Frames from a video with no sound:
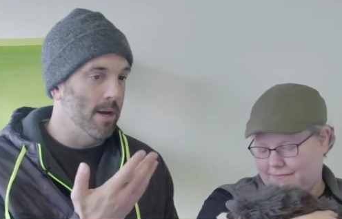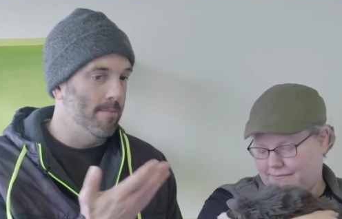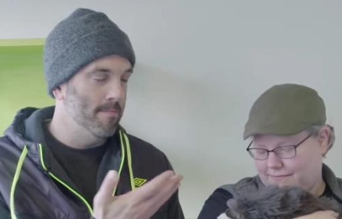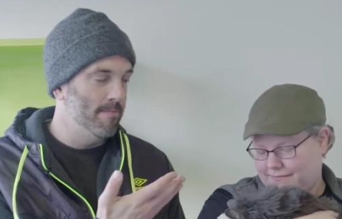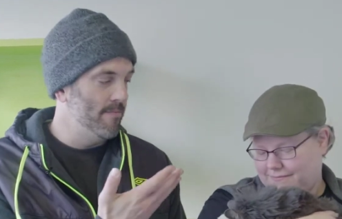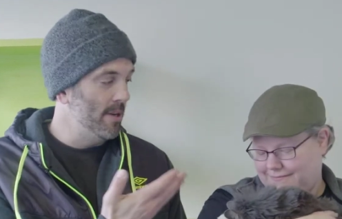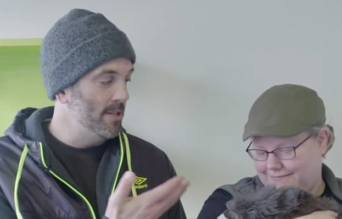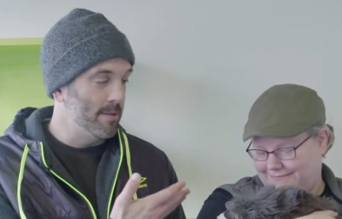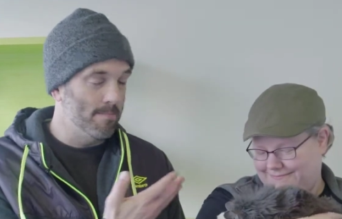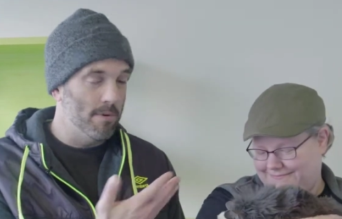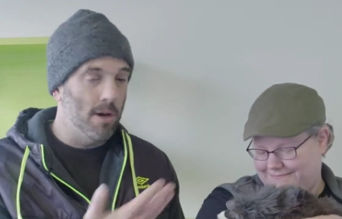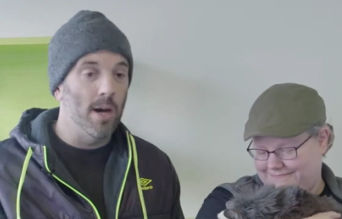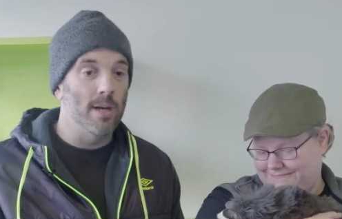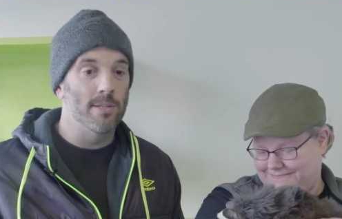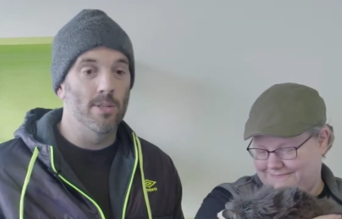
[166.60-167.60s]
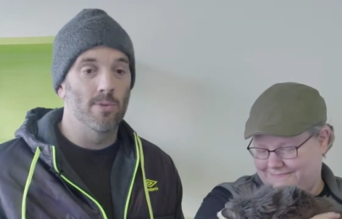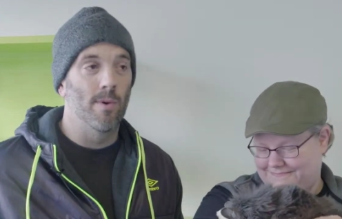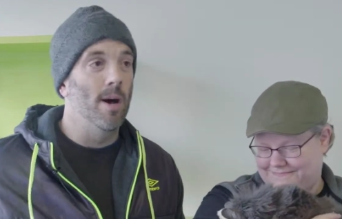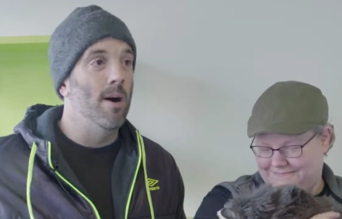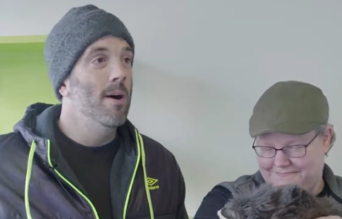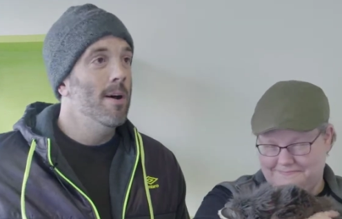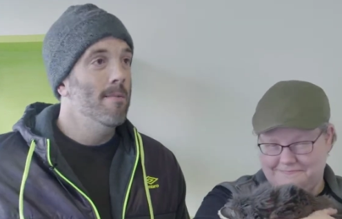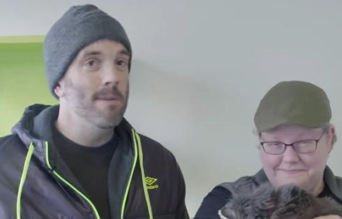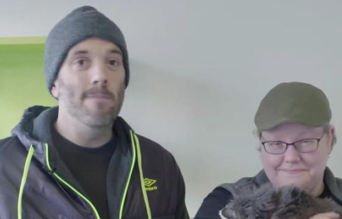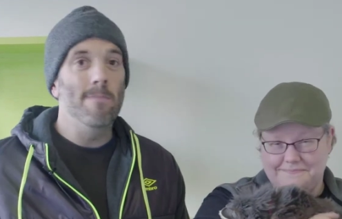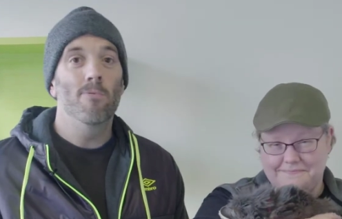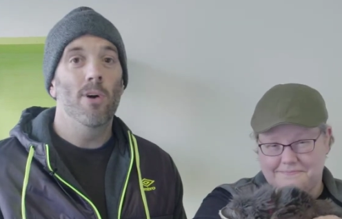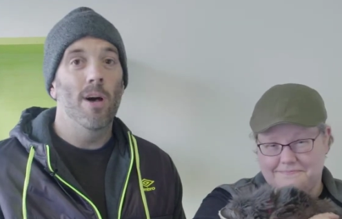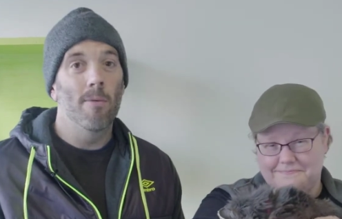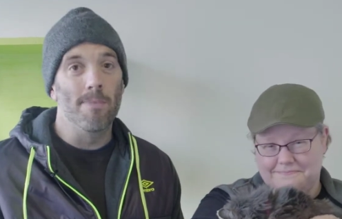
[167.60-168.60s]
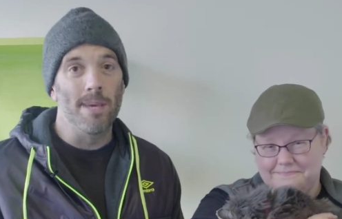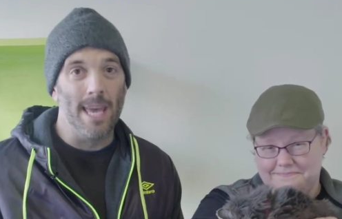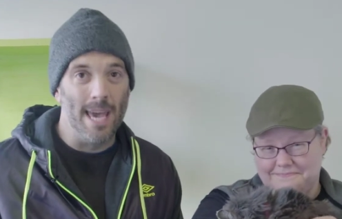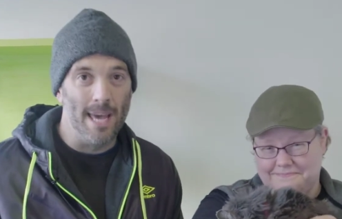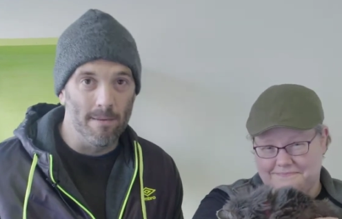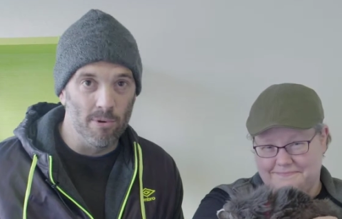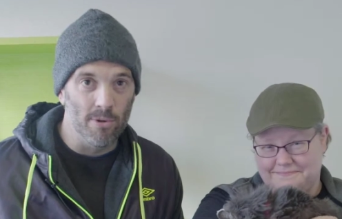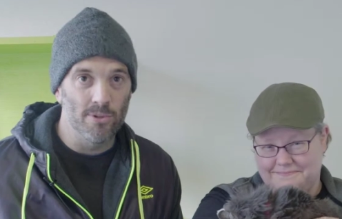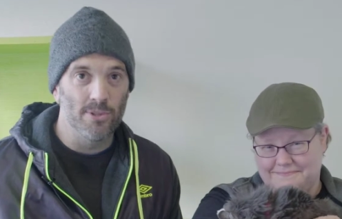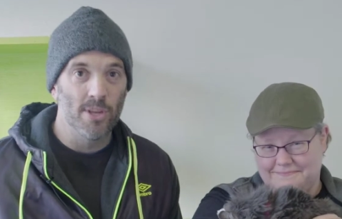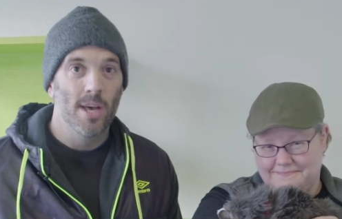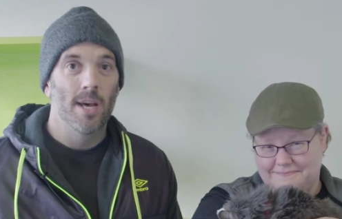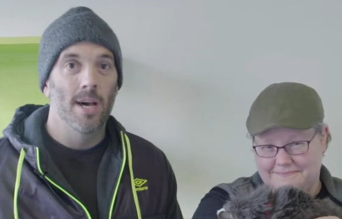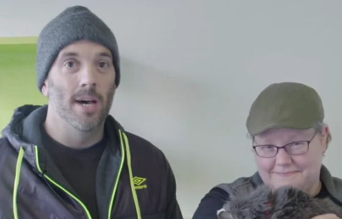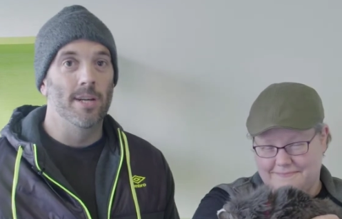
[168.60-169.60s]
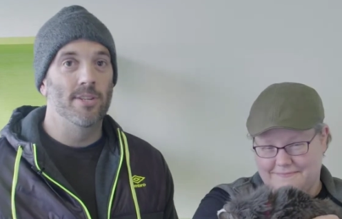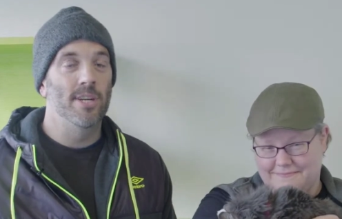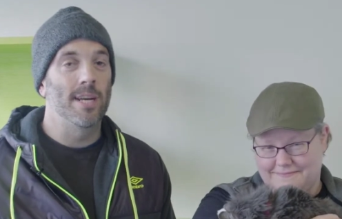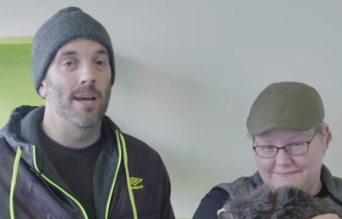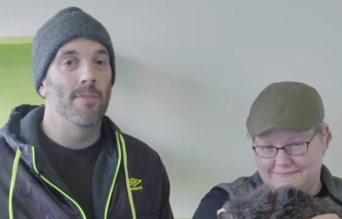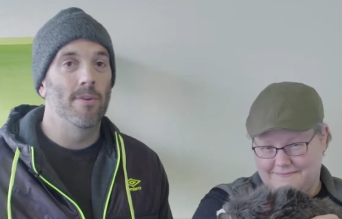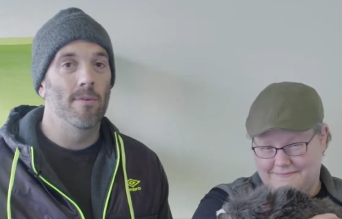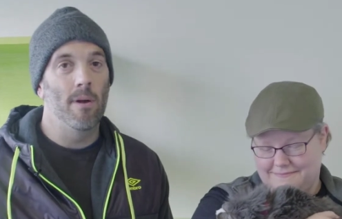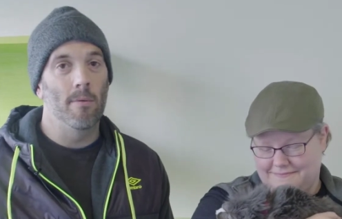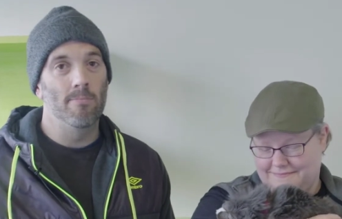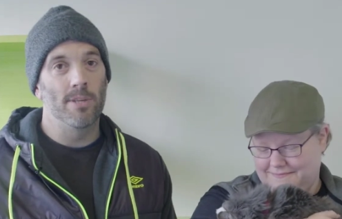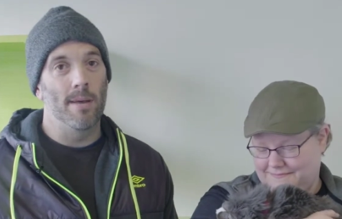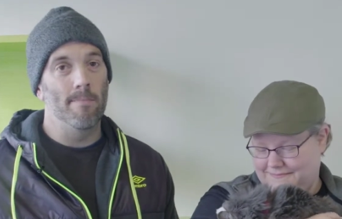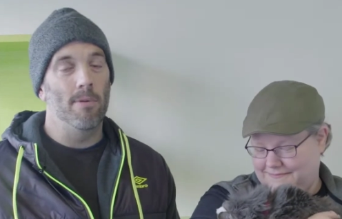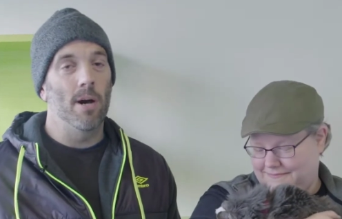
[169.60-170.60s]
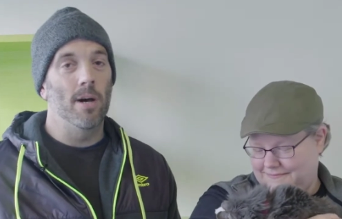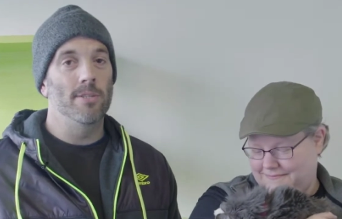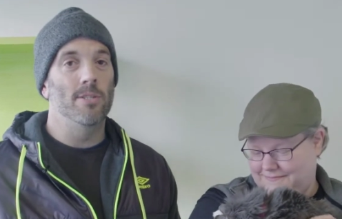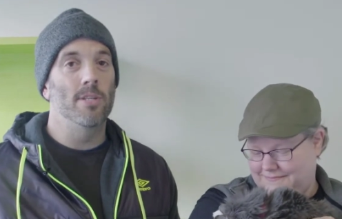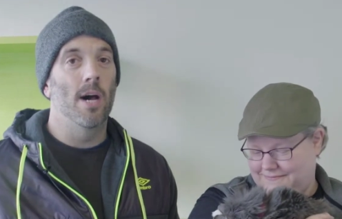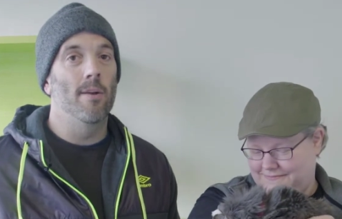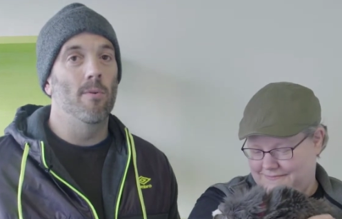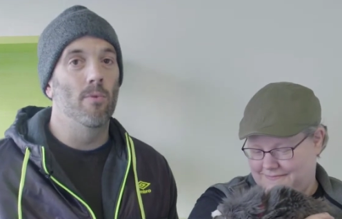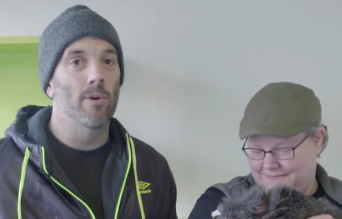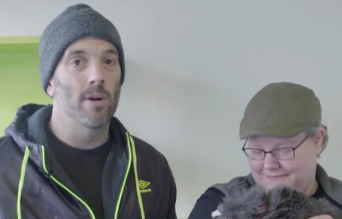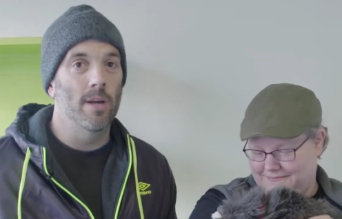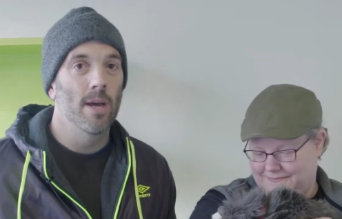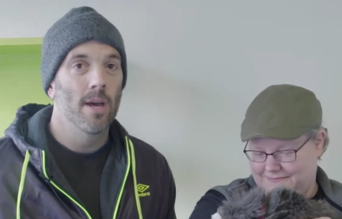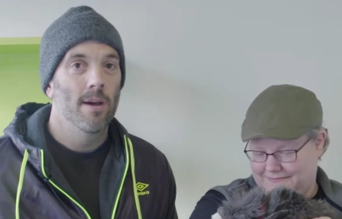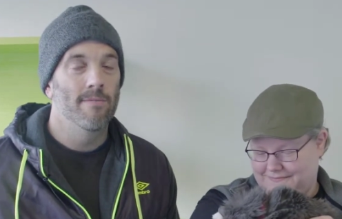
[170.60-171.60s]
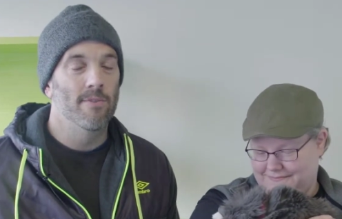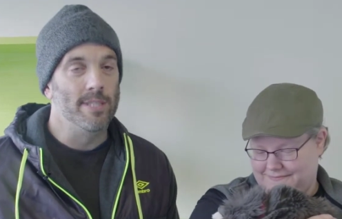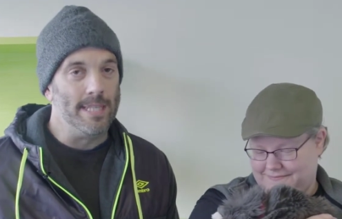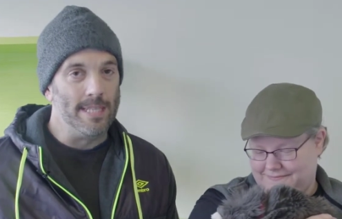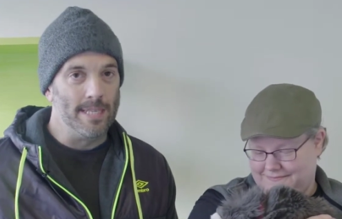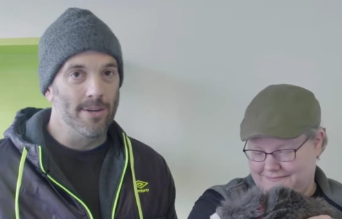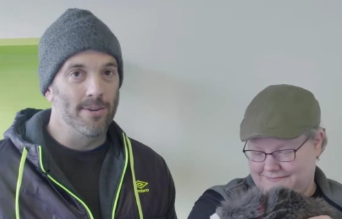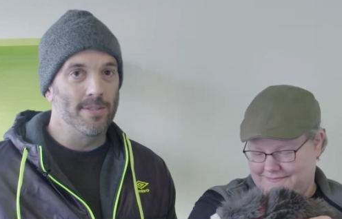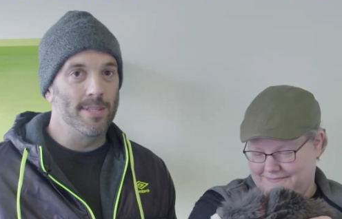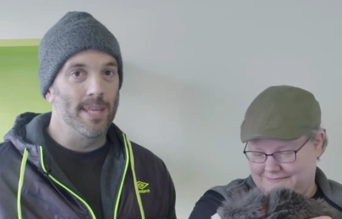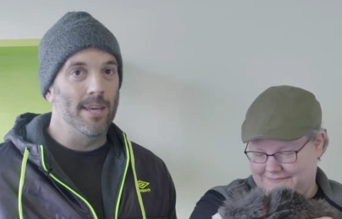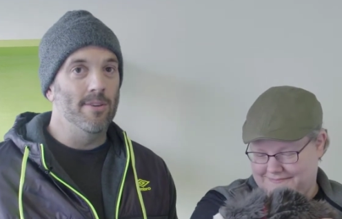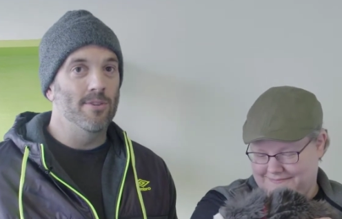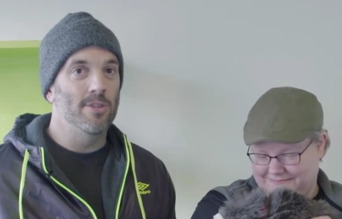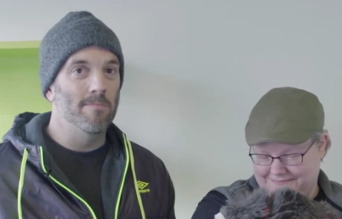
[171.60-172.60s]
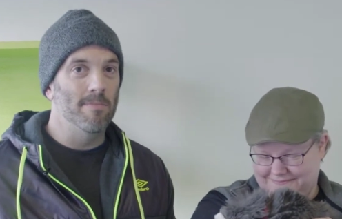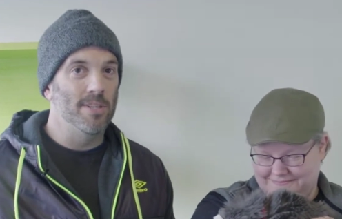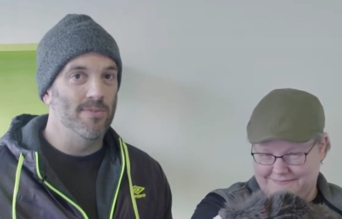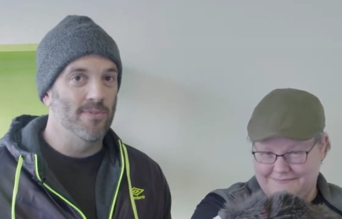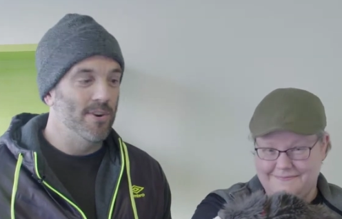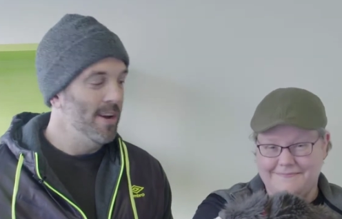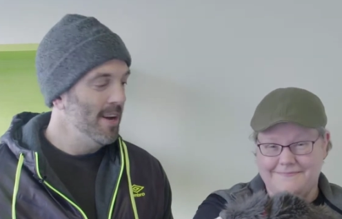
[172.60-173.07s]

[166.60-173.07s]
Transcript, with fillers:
Speaker 1: uh, friends at Paws as well. People helping animals, check out their website, paws.org, for details. Thank you so much for